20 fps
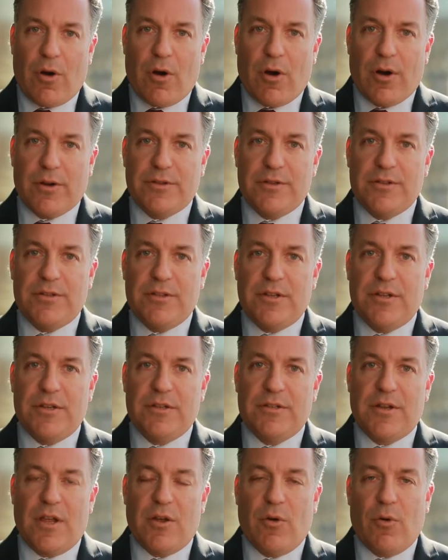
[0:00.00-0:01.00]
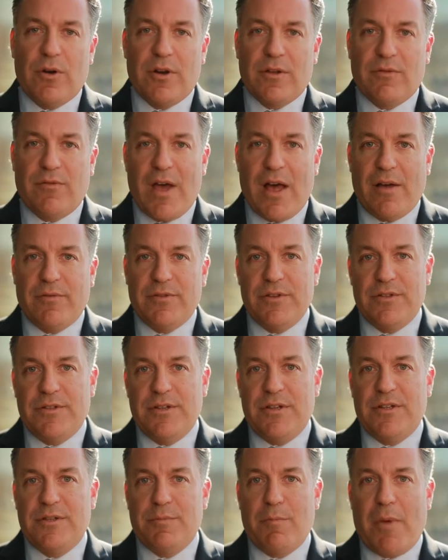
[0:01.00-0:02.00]
heart disease, aortic valve
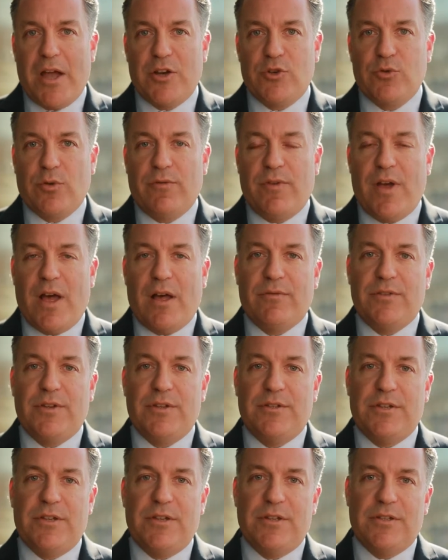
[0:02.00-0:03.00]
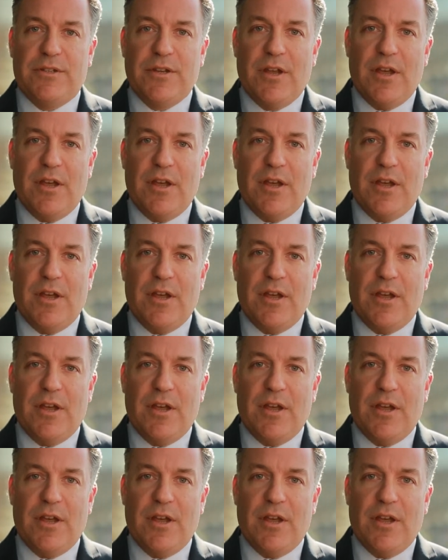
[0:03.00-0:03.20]
disease, mitral valve disease,